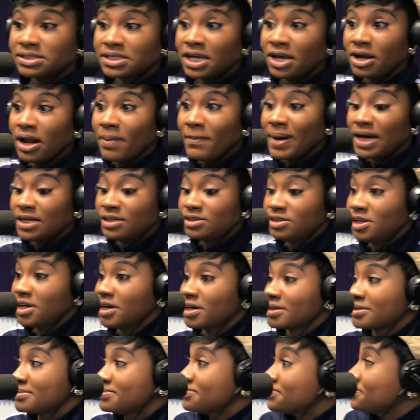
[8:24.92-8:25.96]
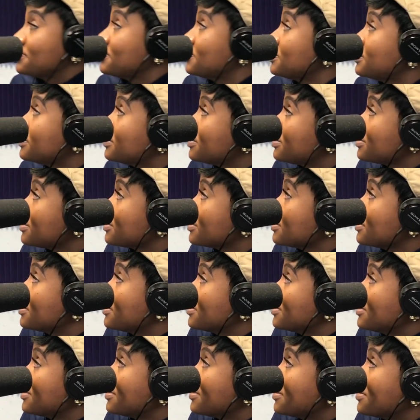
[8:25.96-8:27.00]
just saying. I just don't
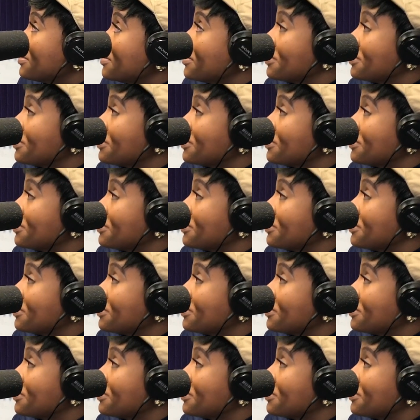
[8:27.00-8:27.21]
like...